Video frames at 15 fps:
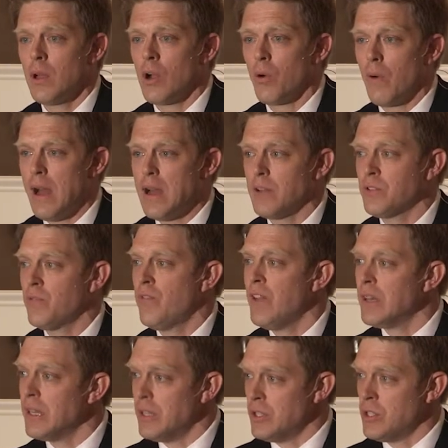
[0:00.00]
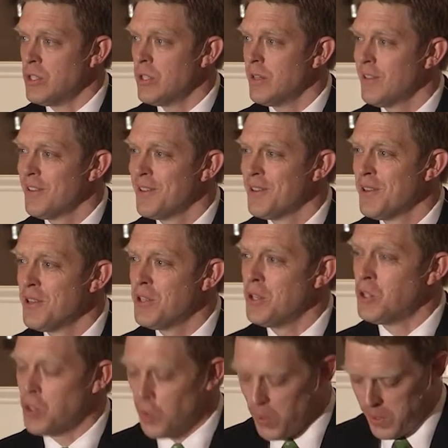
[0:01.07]
Corral's village,
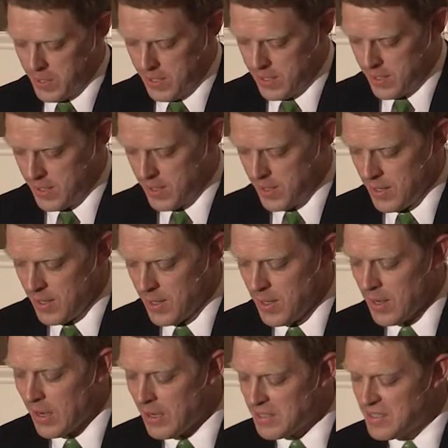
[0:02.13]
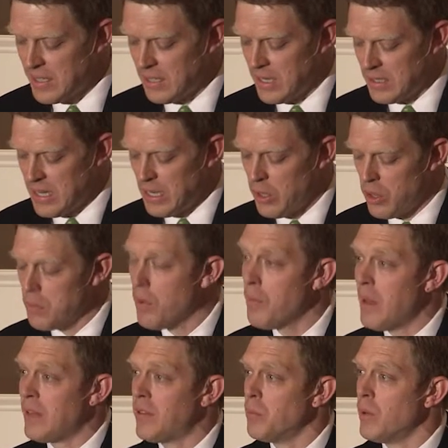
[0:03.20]
to join us and continue the
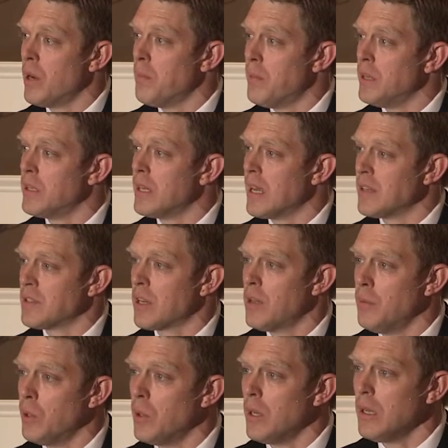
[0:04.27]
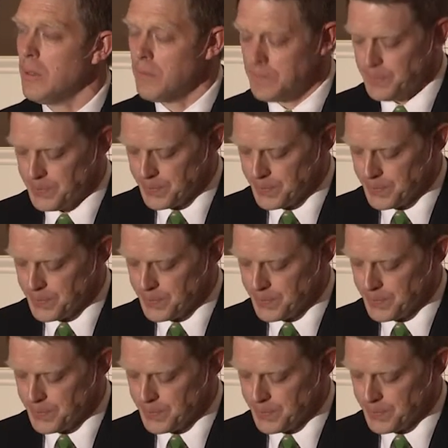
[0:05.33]
momentum we are building as a community.